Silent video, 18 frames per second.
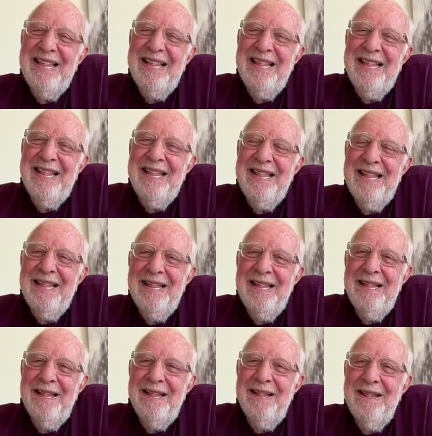
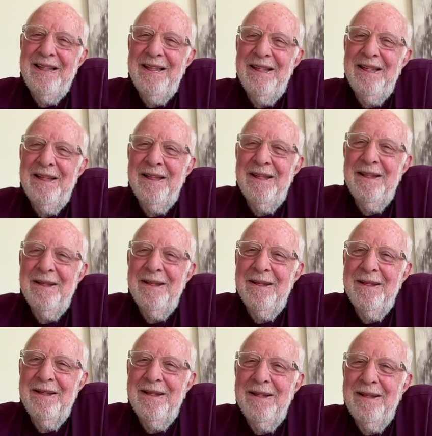
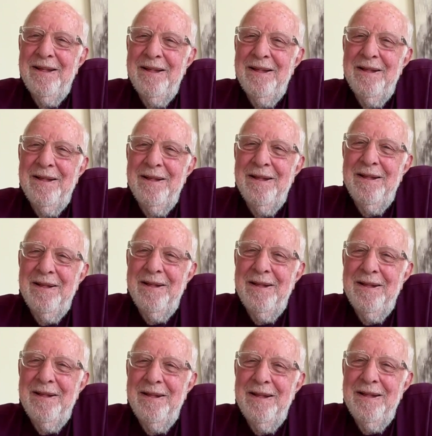
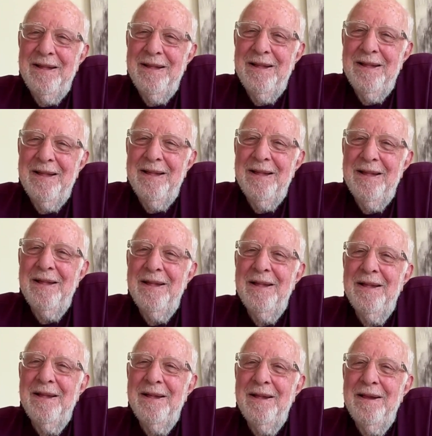
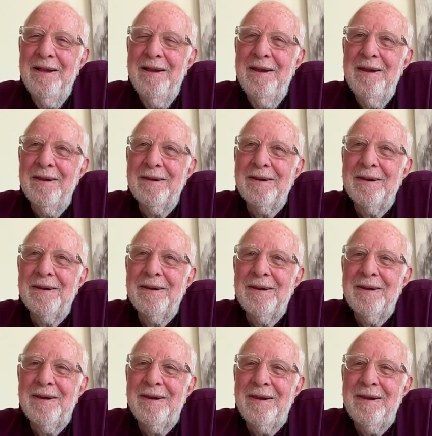
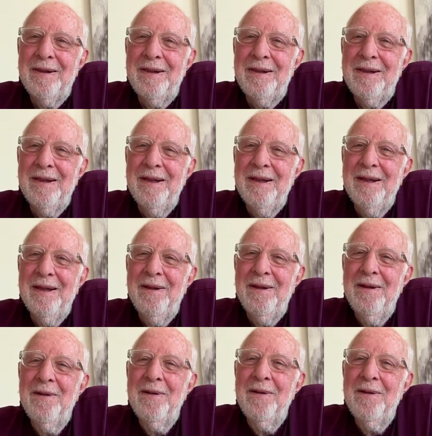(not speaking)